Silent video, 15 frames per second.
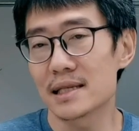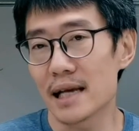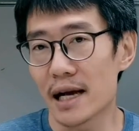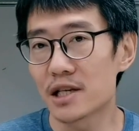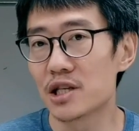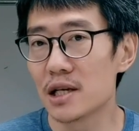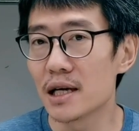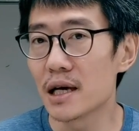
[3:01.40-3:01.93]

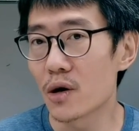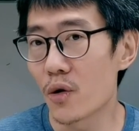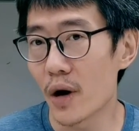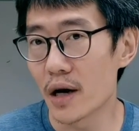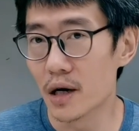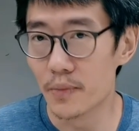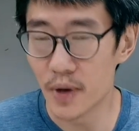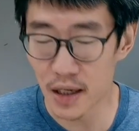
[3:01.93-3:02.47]
actually
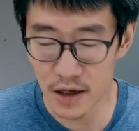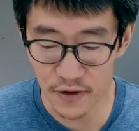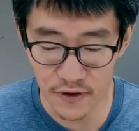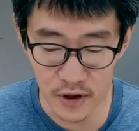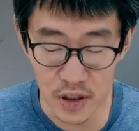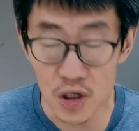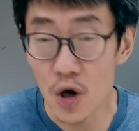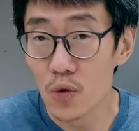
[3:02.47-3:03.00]
quite a big
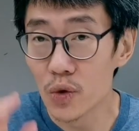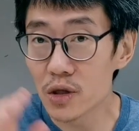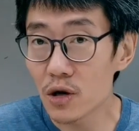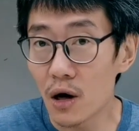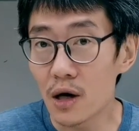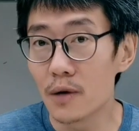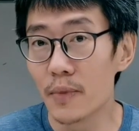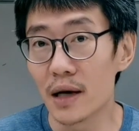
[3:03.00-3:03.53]
difference. We'll
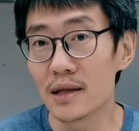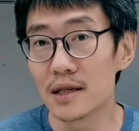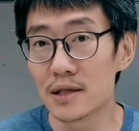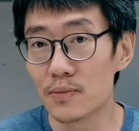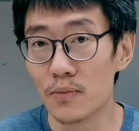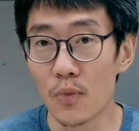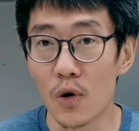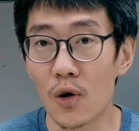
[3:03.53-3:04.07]
talk about this
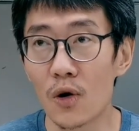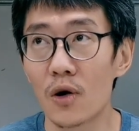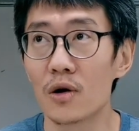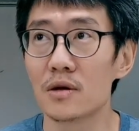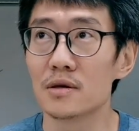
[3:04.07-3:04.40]
more